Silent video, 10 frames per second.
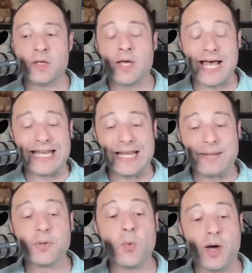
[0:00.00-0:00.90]
Uh, number
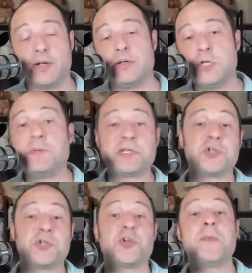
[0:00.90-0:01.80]
one, you book the
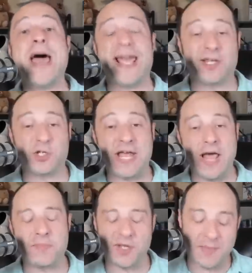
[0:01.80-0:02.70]
drink package now and be like,
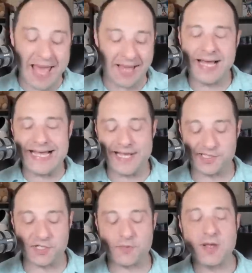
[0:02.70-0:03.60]
Matt, I asked
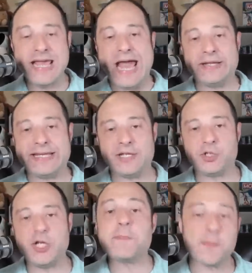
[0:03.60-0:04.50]
you how to get a
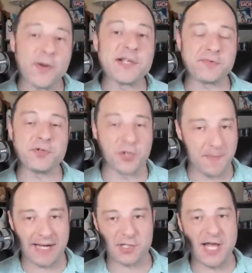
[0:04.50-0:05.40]
cheaper price for the drink
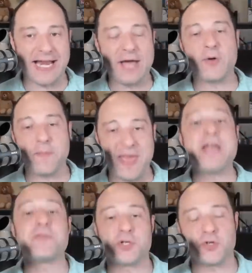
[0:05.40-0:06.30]
package, not how do I pay
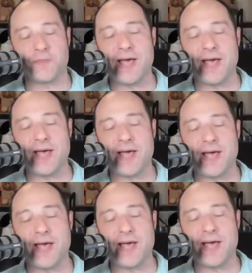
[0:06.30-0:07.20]
for the drink package.
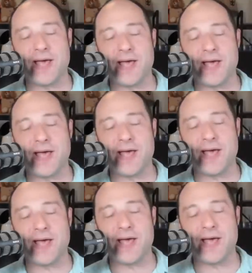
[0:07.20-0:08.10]
Go with me
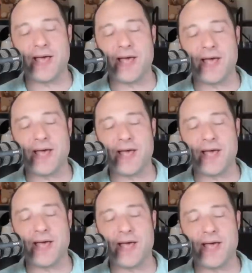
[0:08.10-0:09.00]
on this, okay?
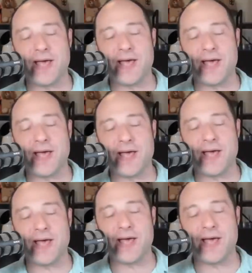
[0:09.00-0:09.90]
You buy the drink
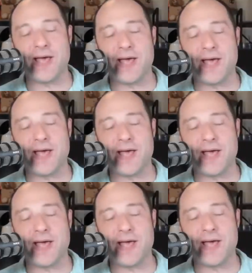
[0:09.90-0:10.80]
package now because you
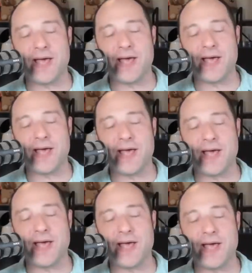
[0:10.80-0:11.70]
want the drink package.
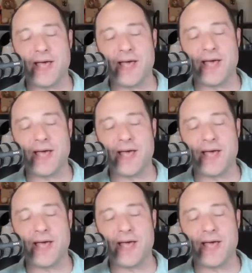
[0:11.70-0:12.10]
I'm going to assume that.